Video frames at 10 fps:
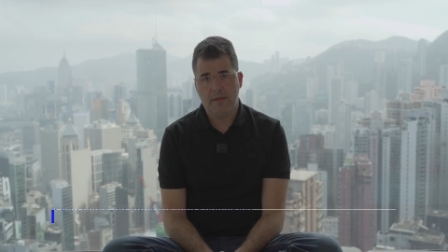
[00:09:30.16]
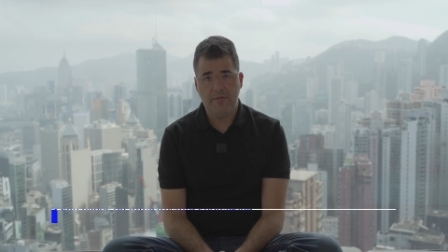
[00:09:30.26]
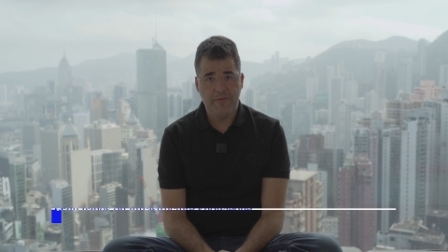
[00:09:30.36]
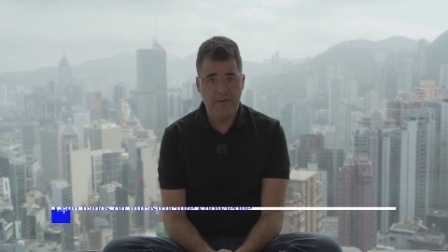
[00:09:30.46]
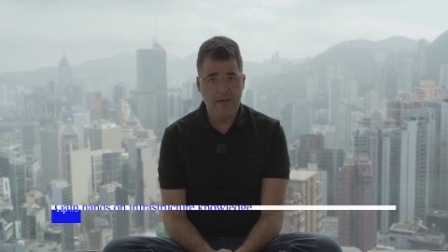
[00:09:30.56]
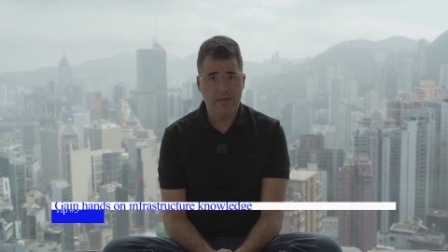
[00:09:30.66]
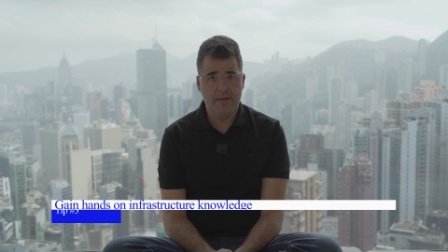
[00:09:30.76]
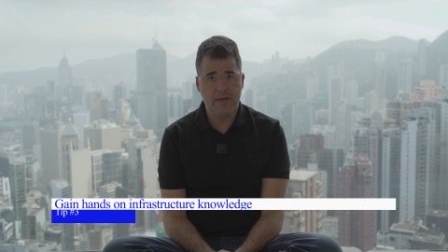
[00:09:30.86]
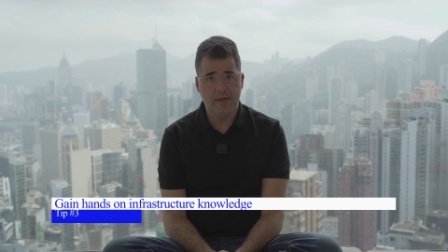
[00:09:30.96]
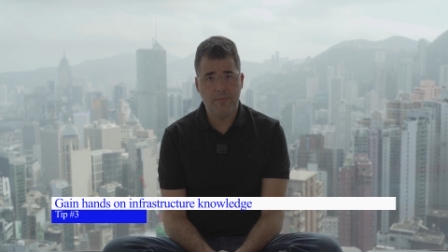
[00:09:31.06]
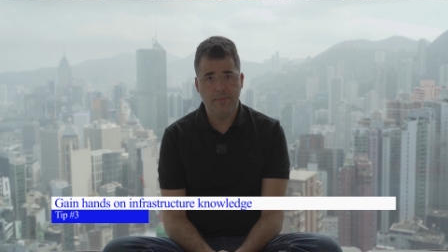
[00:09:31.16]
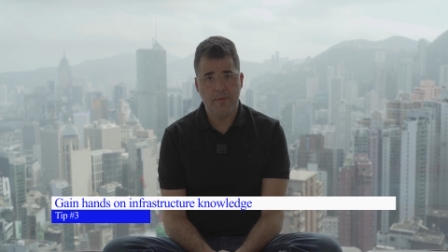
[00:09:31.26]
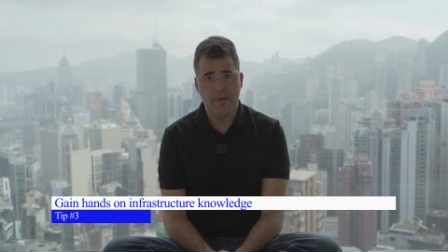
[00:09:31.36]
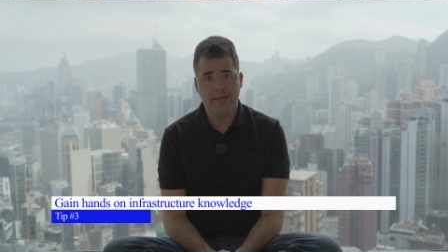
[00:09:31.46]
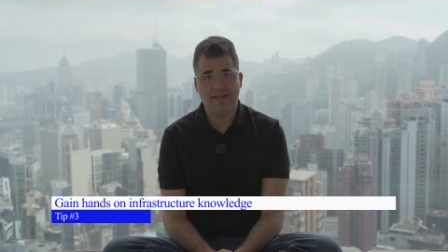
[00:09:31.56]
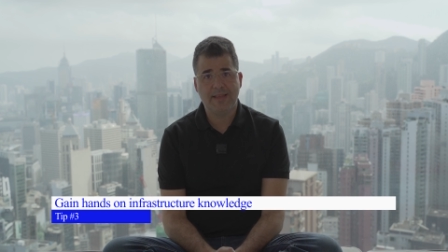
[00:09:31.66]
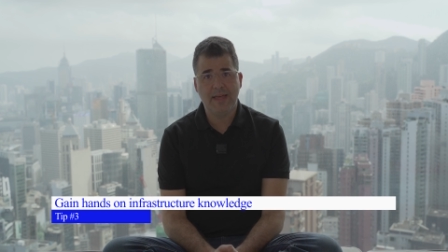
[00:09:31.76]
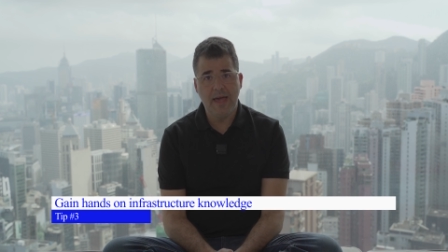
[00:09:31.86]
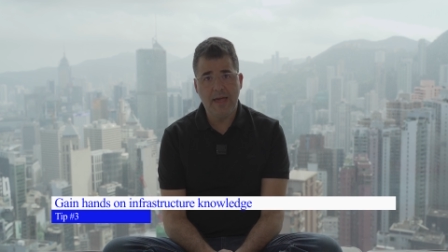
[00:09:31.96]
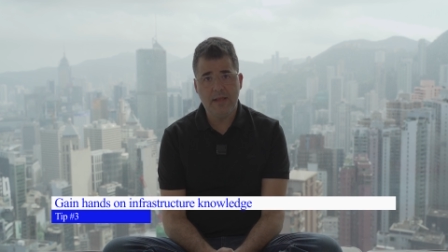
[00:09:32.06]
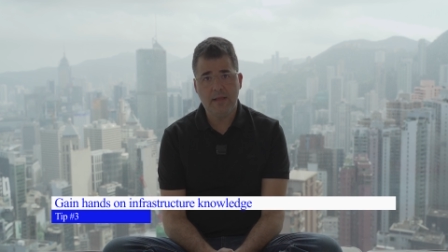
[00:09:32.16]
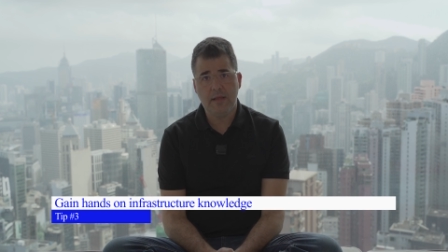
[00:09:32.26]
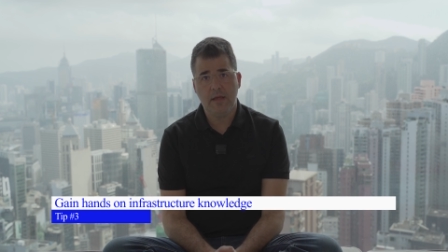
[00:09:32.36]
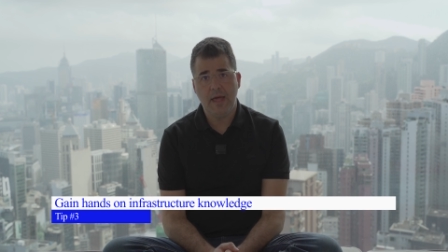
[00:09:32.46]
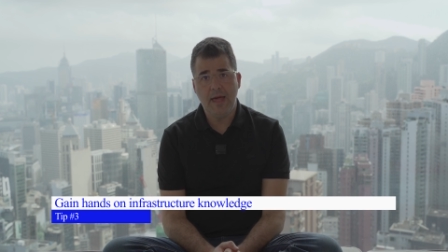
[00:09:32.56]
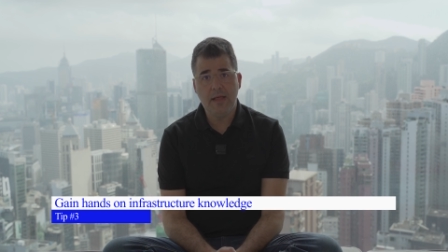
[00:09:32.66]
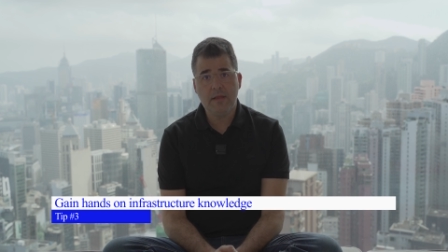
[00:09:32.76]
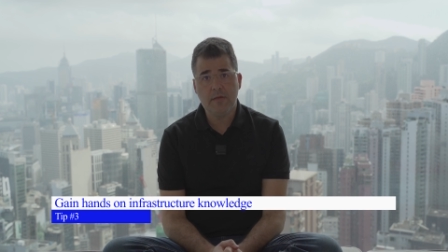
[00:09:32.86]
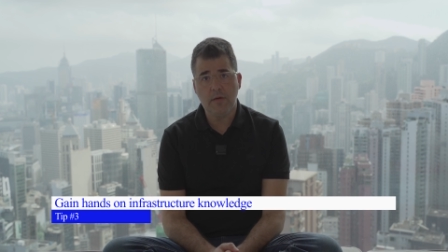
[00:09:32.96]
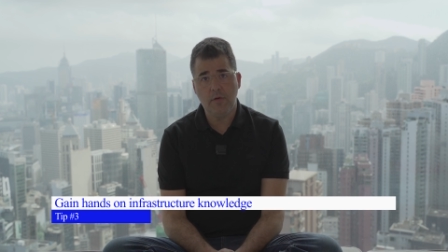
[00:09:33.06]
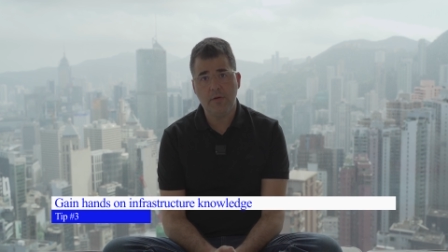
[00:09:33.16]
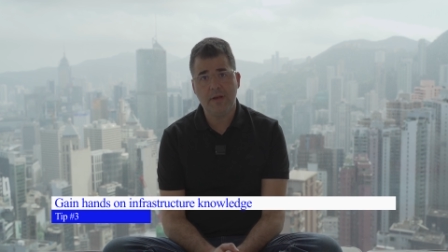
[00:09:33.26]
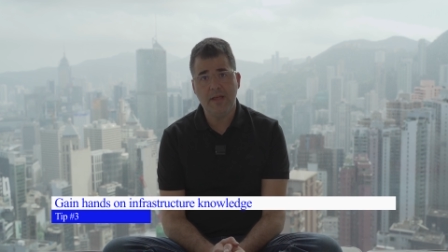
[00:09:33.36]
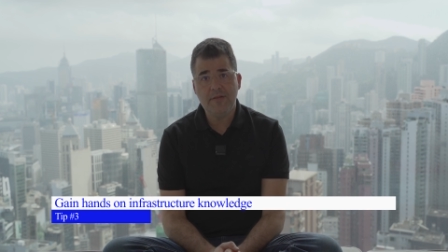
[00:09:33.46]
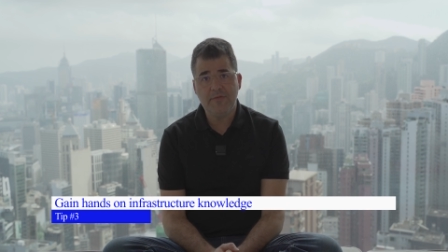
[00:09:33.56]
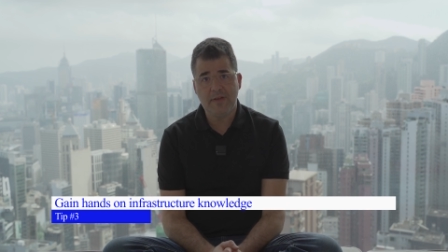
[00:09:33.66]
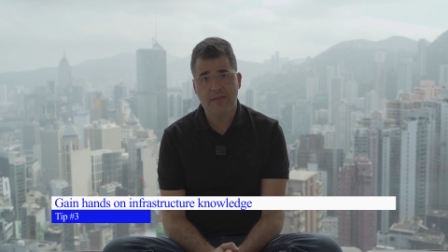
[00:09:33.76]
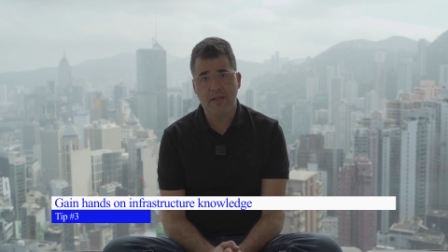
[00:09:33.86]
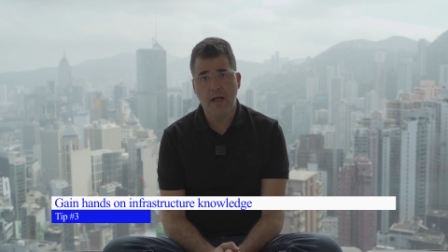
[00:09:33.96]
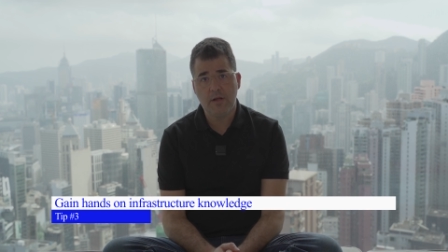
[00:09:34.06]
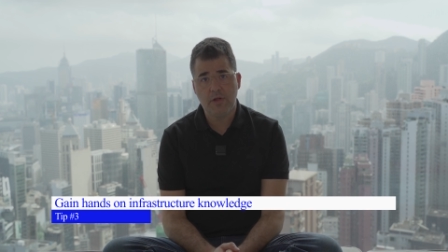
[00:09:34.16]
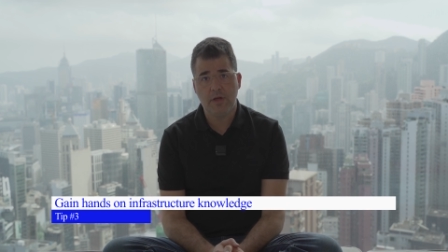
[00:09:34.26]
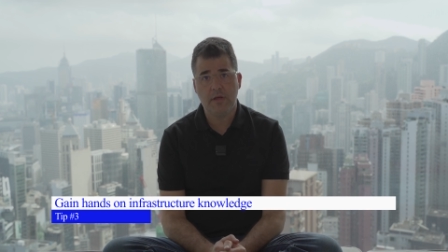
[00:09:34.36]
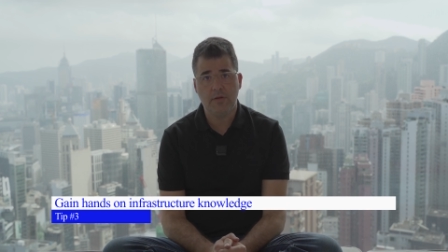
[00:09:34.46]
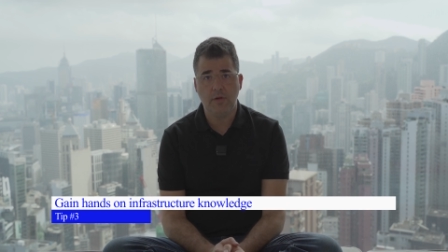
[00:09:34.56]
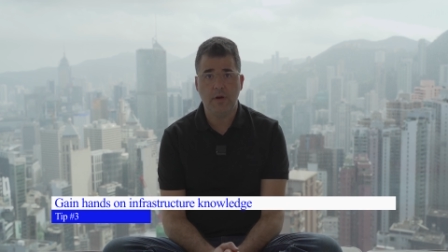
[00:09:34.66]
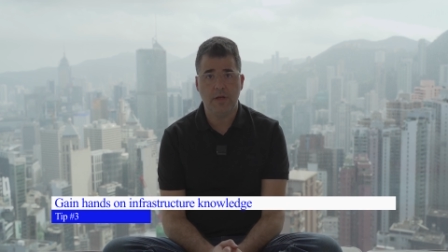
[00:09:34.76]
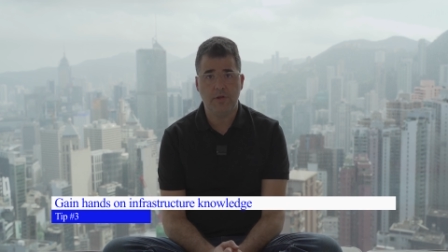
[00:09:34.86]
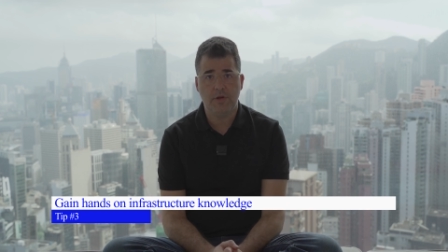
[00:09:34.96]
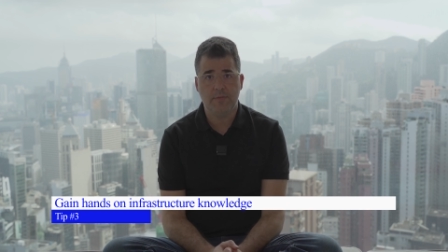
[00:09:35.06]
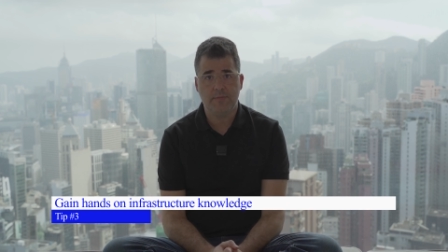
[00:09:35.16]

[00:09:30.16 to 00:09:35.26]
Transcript: The third tip is gain hands-on infrastructure knowledge.